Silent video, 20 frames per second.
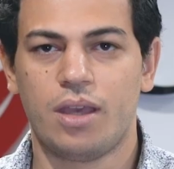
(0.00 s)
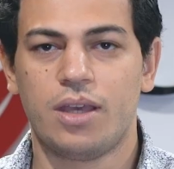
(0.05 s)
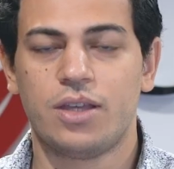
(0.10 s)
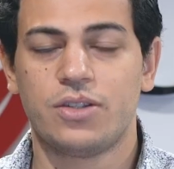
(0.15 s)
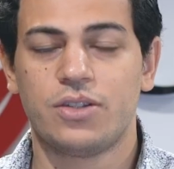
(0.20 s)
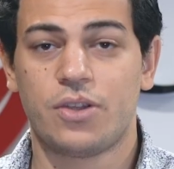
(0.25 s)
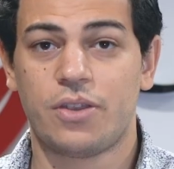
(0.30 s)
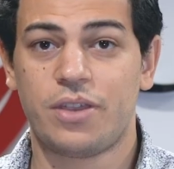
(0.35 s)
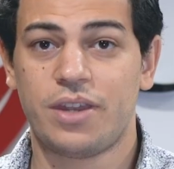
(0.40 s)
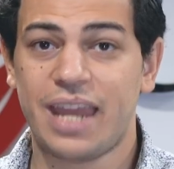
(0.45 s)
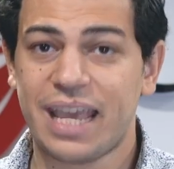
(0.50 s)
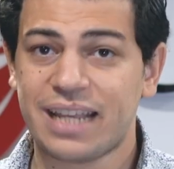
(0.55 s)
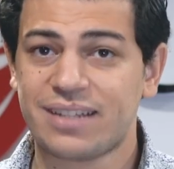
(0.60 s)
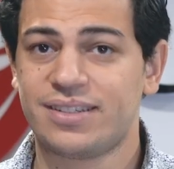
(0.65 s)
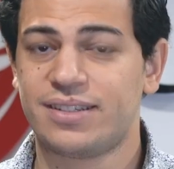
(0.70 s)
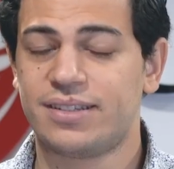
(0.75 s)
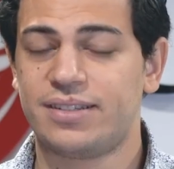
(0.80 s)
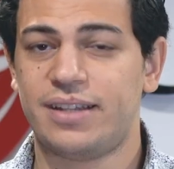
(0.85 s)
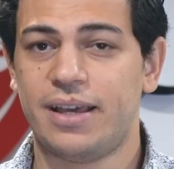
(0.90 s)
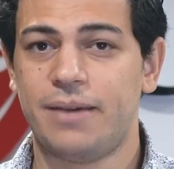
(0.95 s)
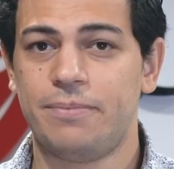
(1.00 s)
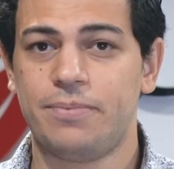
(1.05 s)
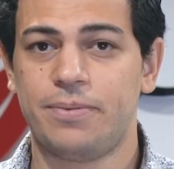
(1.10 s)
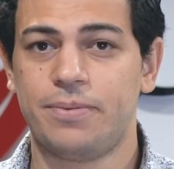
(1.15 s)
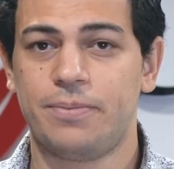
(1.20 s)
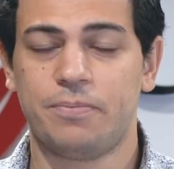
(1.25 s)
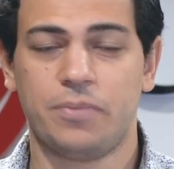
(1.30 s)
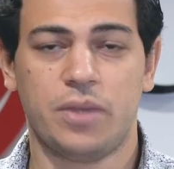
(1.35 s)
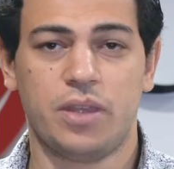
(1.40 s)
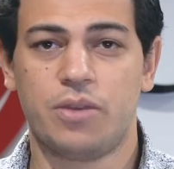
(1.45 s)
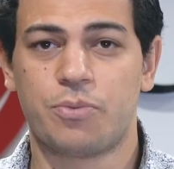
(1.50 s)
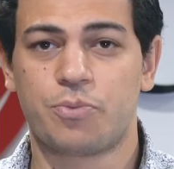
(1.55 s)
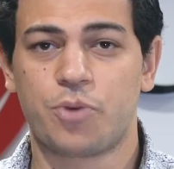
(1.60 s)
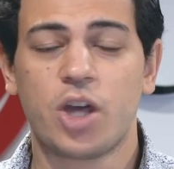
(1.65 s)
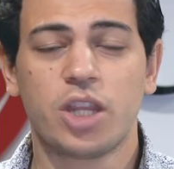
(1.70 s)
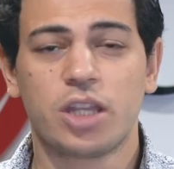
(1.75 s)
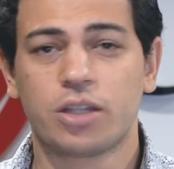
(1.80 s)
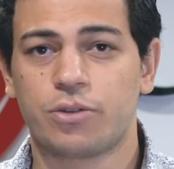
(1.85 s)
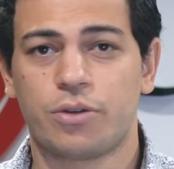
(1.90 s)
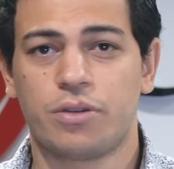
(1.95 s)
So the next step in the
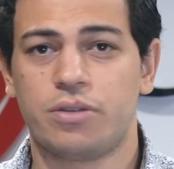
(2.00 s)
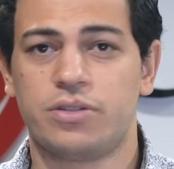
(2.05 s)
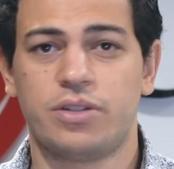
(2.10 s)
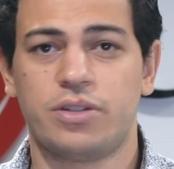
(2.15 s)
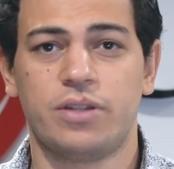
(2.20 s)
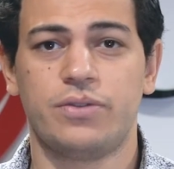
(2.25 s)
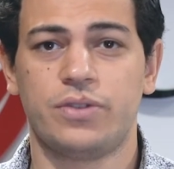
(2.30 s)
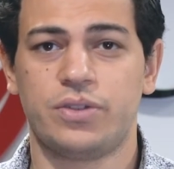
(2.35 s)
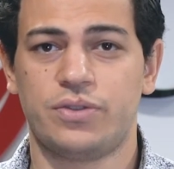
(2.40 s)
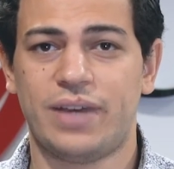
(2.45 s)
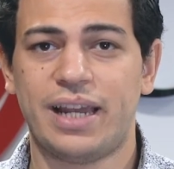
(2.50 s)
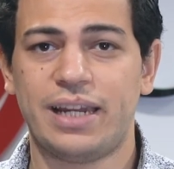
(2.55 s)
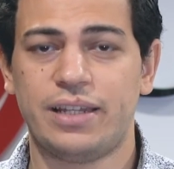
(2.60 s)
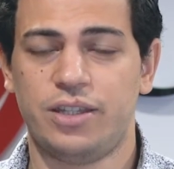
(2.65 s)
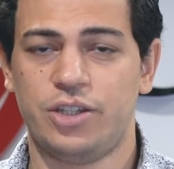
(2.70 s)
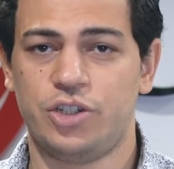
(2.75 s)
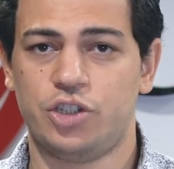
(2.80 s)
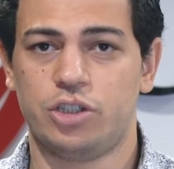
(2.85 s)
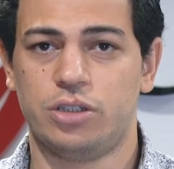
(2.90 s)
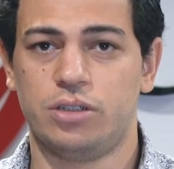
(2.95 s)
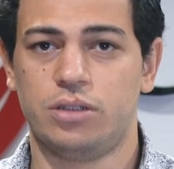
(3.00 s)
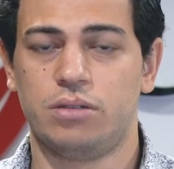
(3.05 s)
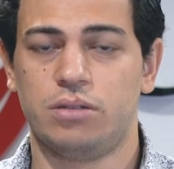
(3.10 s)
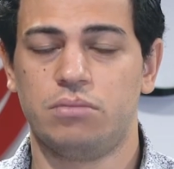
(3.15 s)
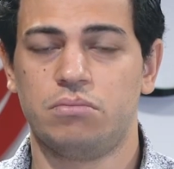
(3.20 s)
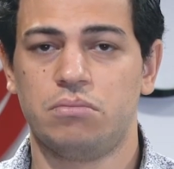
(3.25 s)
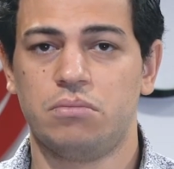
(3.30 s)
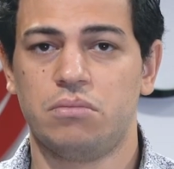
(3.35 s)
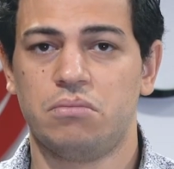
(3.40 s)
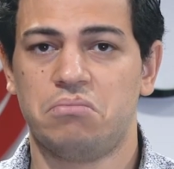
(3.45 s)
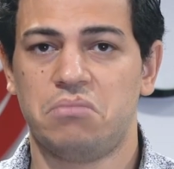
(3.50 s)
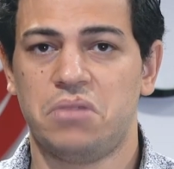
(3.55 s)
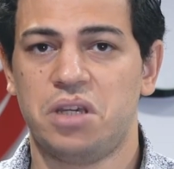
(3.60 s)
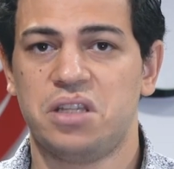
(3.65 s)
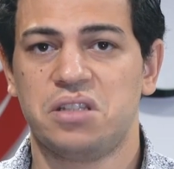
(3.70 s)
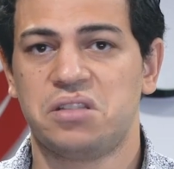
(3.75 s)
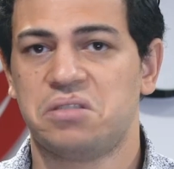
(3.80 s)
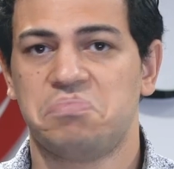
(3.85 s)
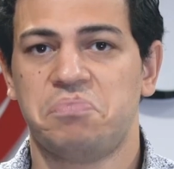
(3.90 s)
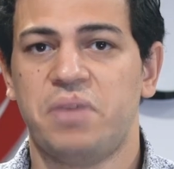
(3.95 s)
product or the service validation
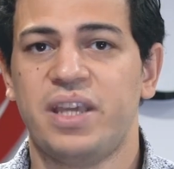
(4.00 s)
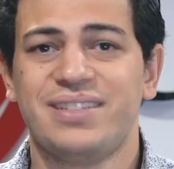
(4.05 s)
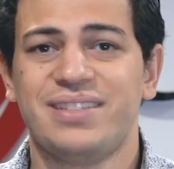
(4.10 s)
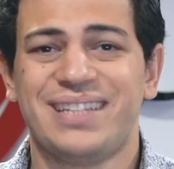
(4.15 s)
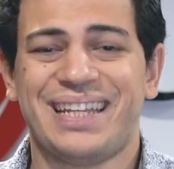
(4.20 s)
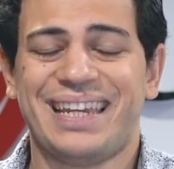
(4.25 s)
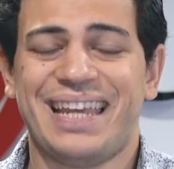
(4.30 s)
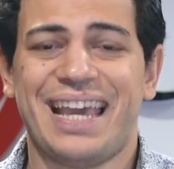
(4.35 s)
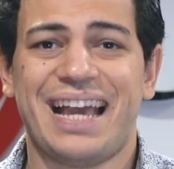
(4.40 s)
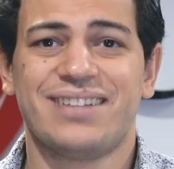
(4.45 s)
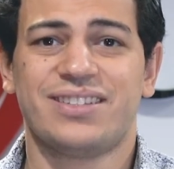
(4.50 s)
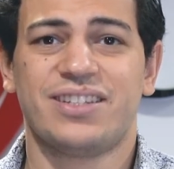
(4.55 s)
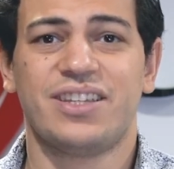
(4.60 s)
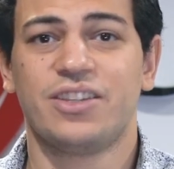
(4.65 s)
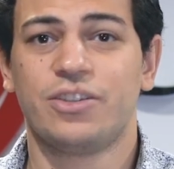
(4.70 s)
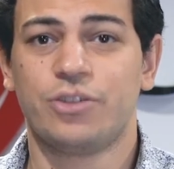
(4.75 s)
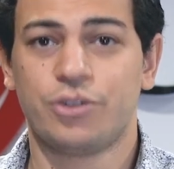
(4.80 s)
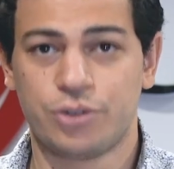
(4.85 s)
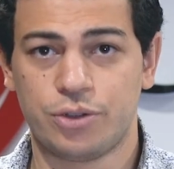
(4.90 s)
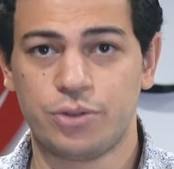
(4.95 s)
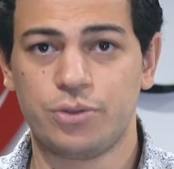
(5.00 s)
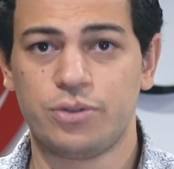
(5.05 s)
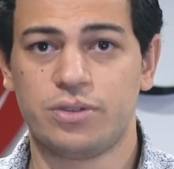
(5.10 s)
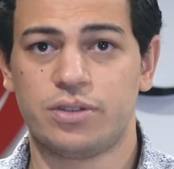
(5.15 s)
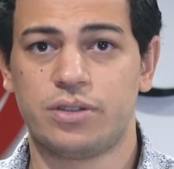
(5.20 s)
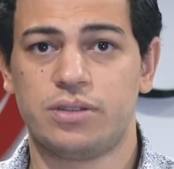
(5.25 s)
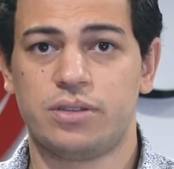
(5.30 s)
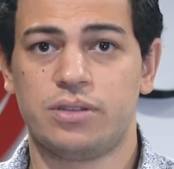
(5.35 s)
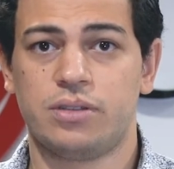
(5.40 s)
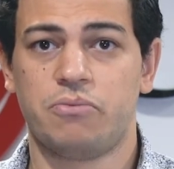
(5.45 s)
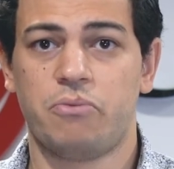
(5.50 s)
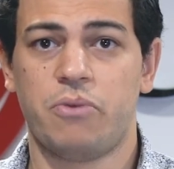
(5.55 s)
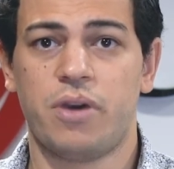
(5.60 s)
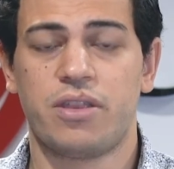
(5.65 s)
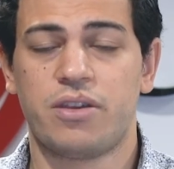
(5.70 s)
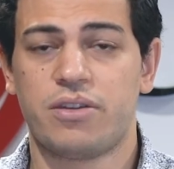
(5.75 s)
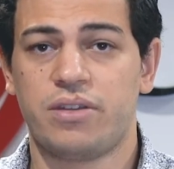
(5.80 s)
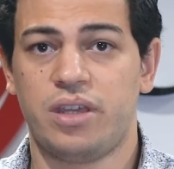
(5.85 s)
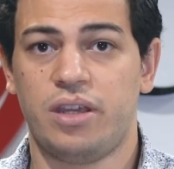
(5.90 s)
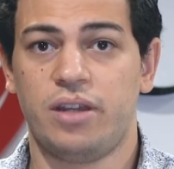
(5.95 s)
is basically asking your users
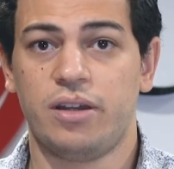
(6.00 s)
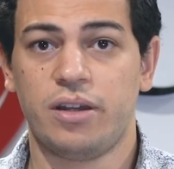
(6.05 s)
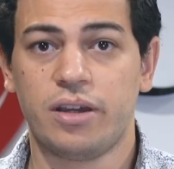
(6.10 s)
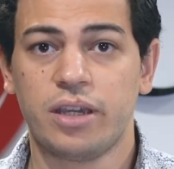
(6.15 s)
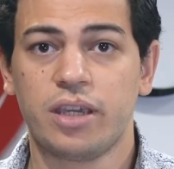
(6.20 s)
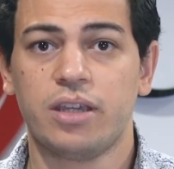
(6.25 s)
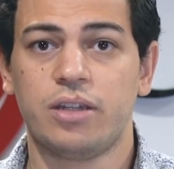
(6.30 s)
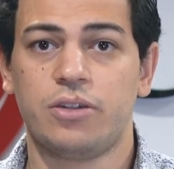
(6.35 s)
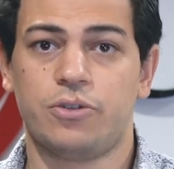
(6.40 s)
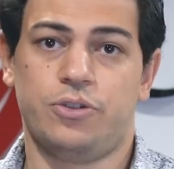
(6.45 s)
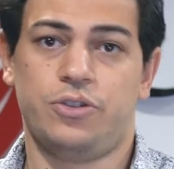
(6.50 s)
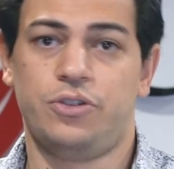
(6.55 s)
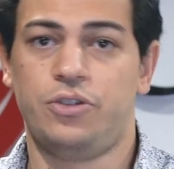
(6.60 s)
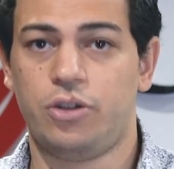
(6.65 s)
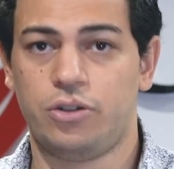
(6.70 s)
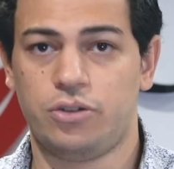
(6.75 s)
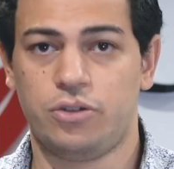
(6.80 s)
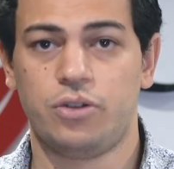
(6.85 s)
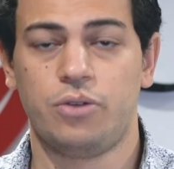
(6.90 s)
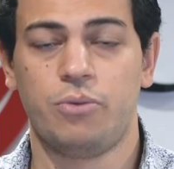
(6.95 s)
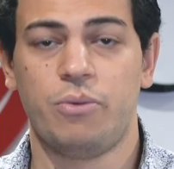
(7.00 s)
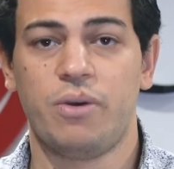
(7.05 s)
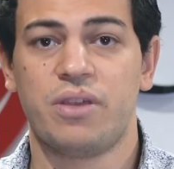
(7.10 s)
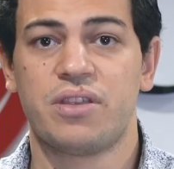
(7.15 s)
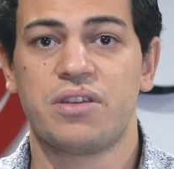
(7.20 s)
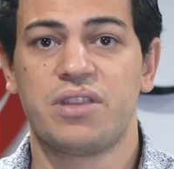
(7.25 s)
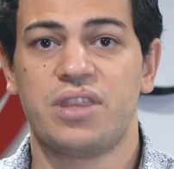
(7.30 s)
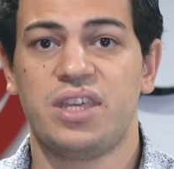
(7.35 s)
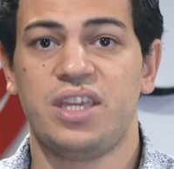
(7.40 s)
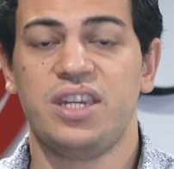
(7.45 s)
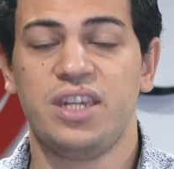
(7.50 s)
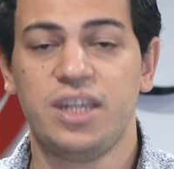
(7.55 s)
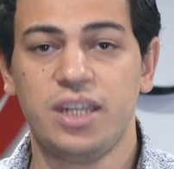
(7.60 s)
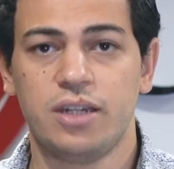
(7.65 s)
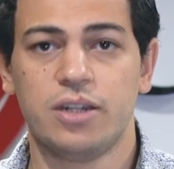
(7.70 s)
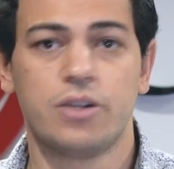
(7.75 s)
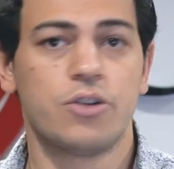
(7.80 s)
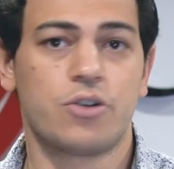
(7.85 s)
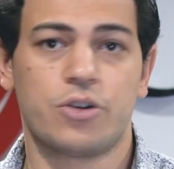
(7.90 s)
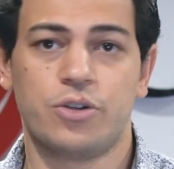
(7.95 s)
whether they like it or not, whether they need
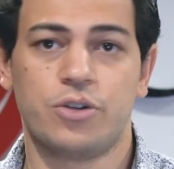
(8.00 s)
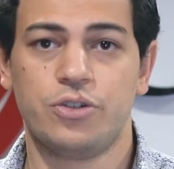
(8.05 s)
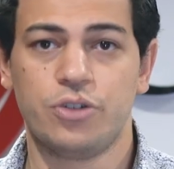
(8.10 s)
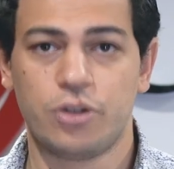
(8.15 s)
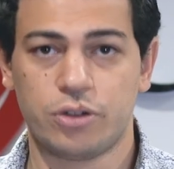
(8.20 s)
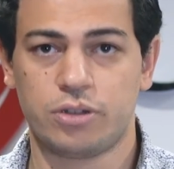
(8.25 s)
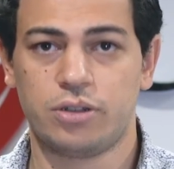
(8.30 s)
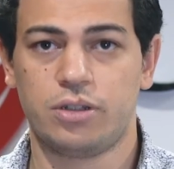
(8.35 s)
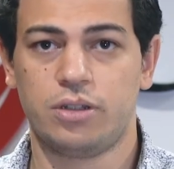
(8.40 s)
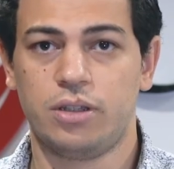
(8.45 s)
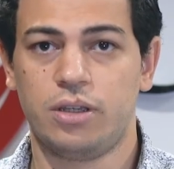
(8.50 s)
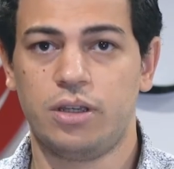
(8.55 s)
it or not.